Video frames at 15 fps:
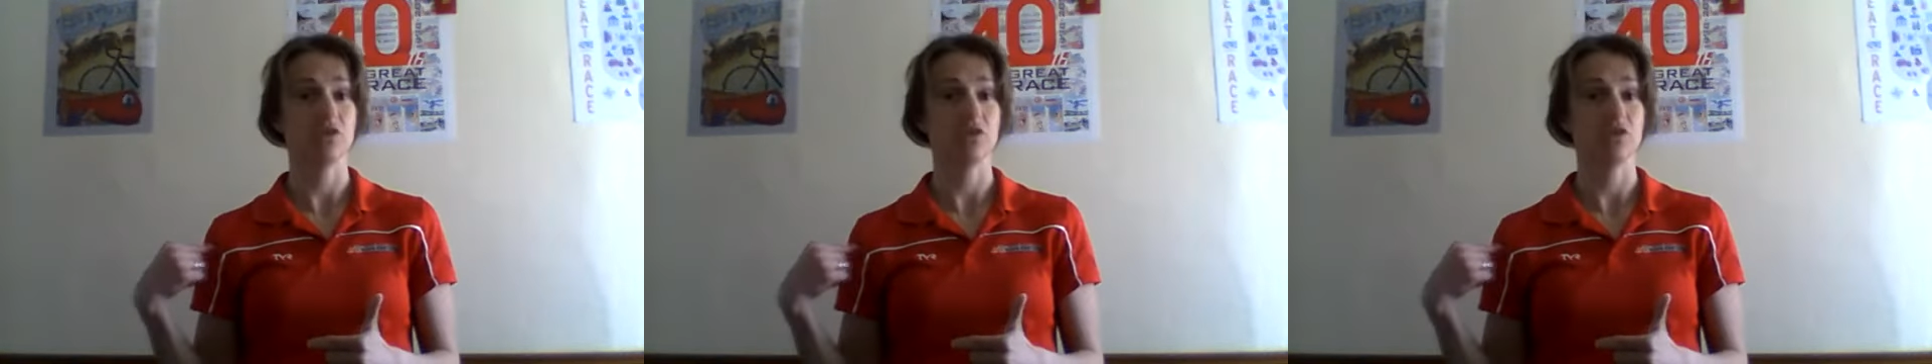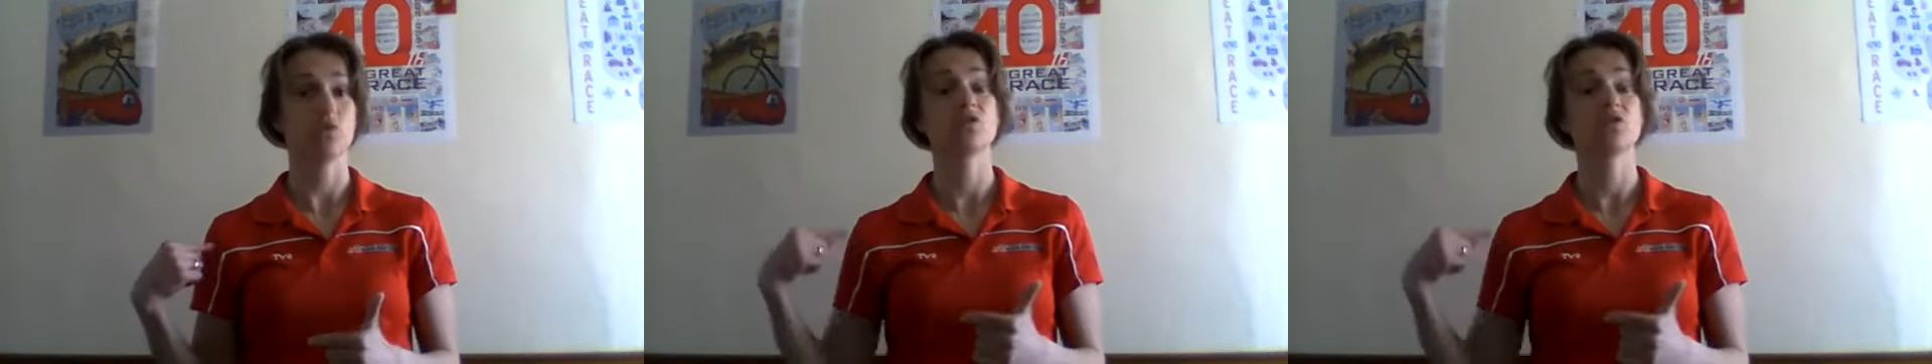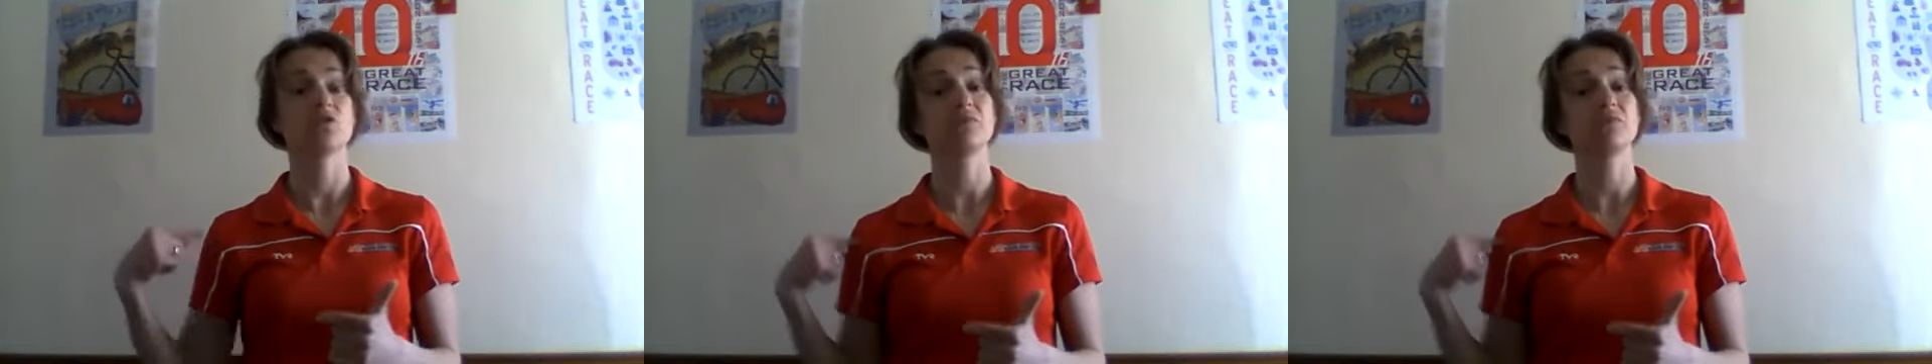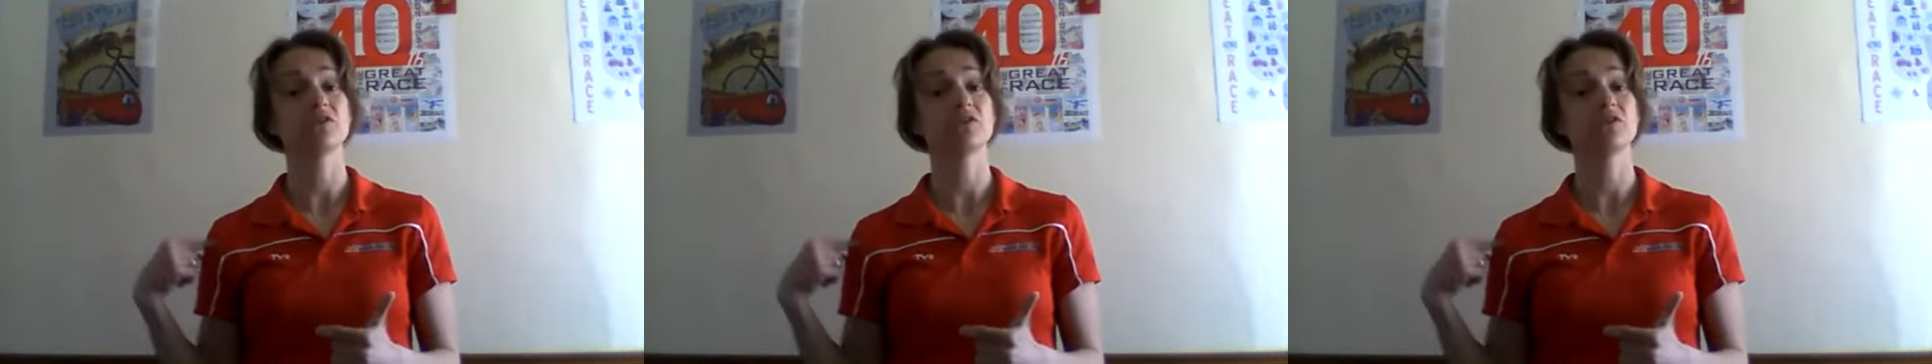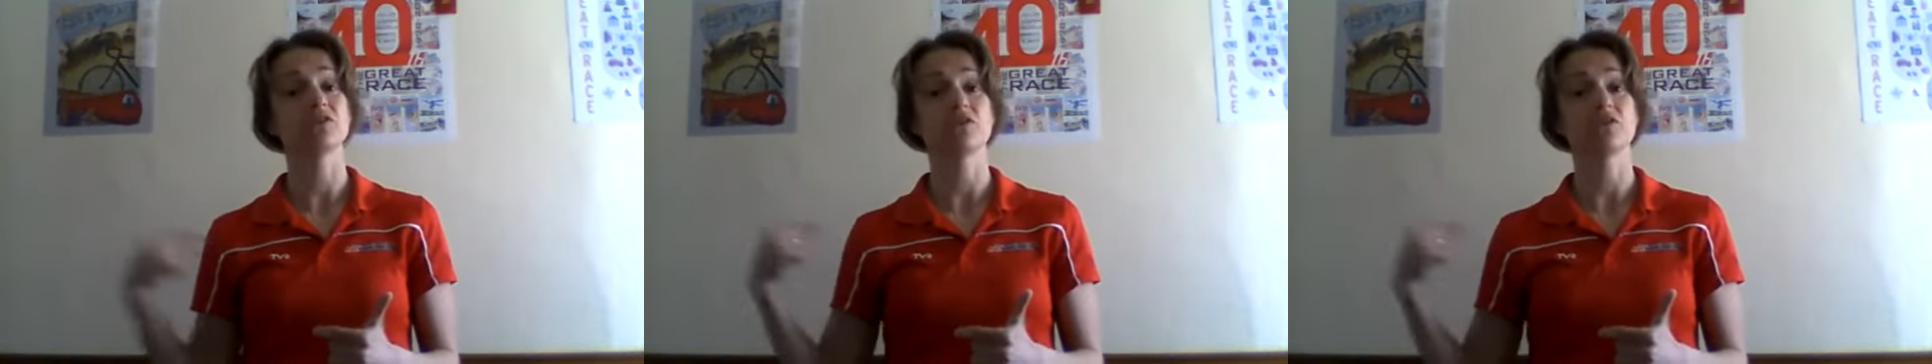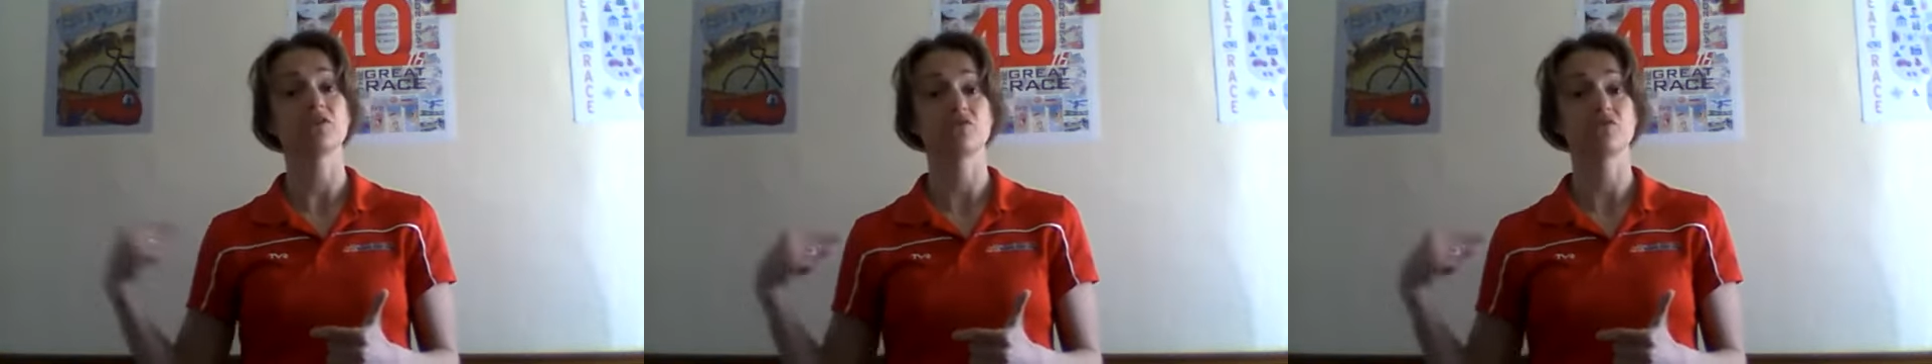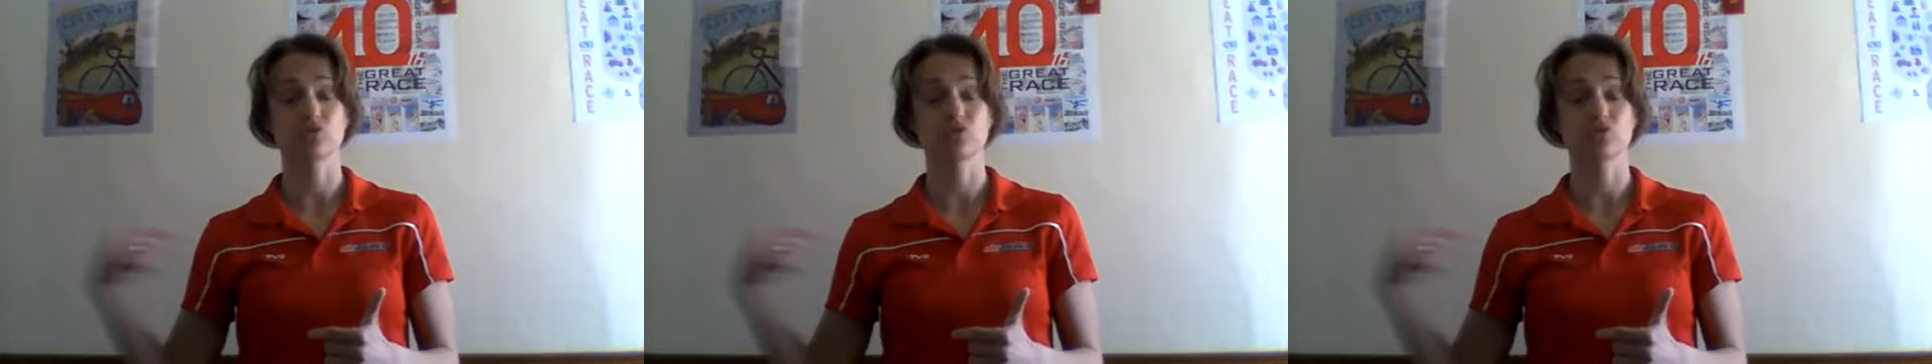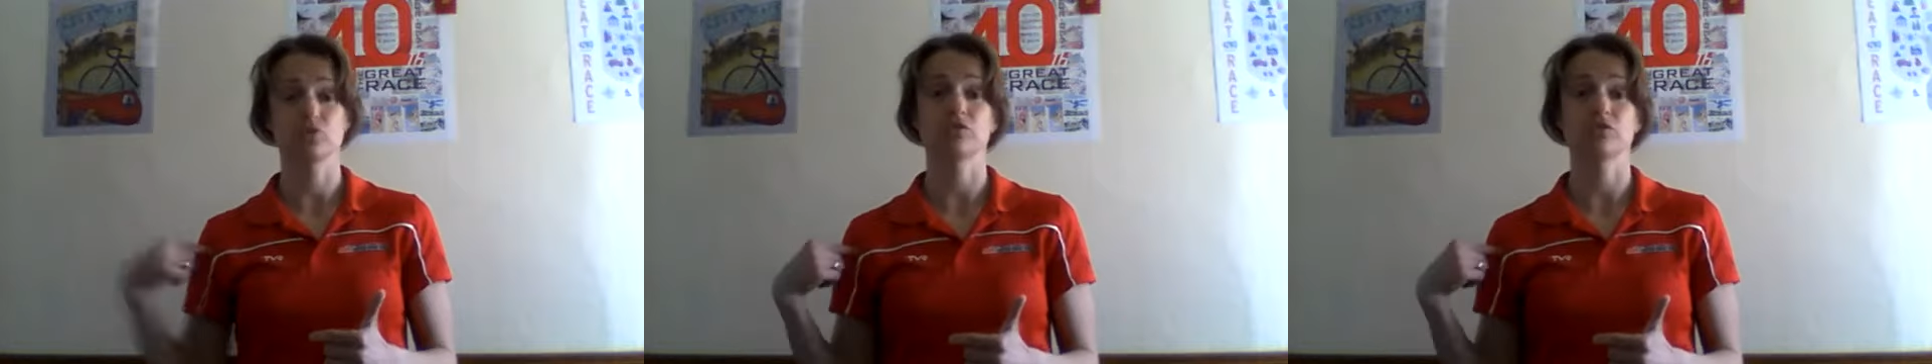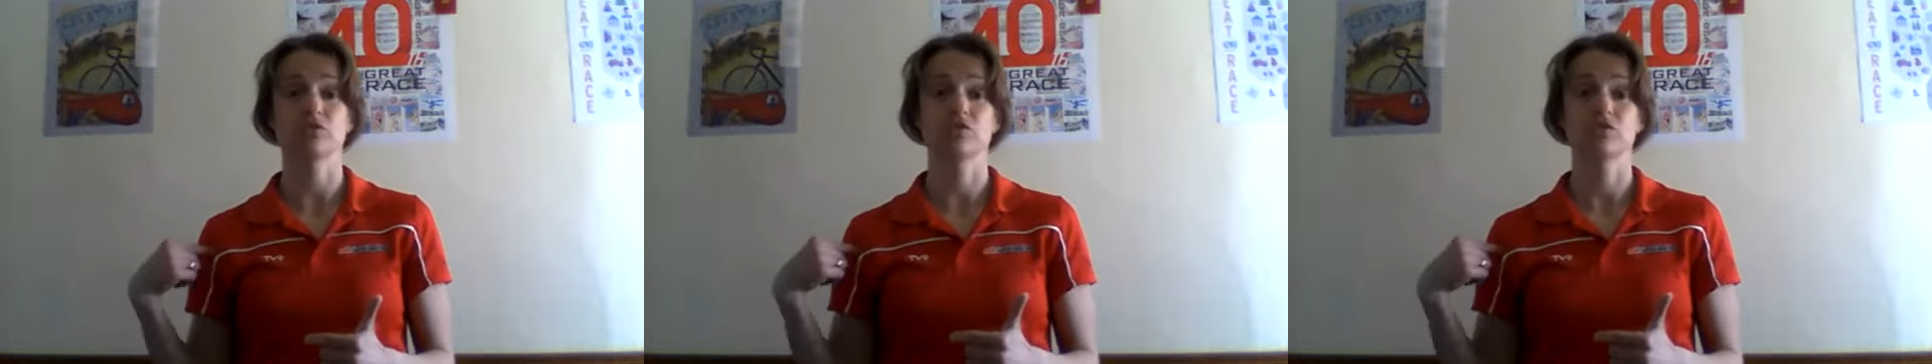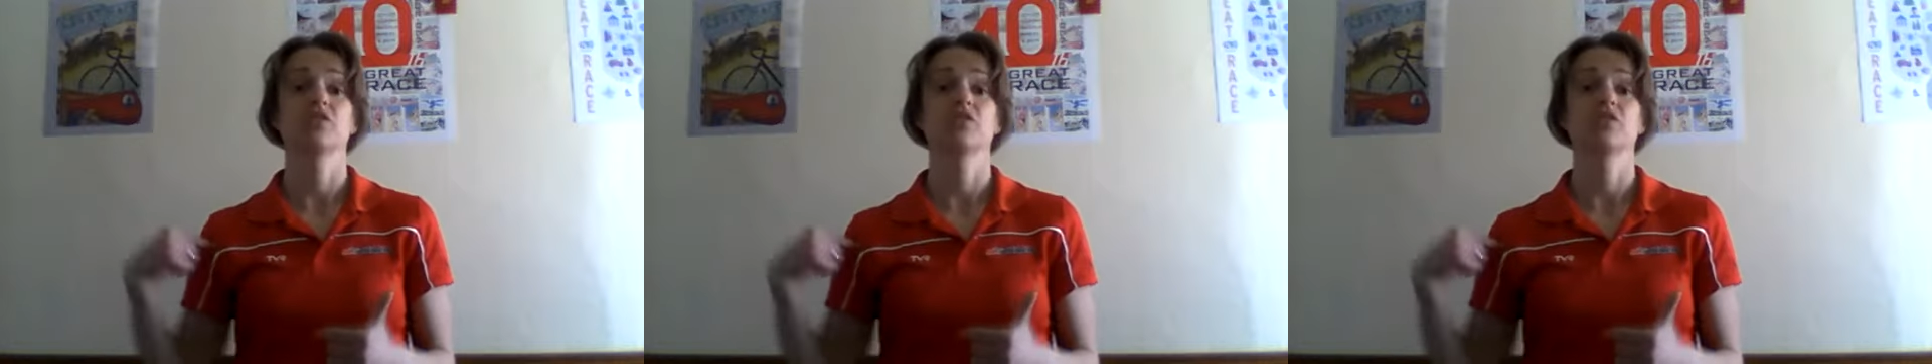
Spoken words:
or the ability of the shoulder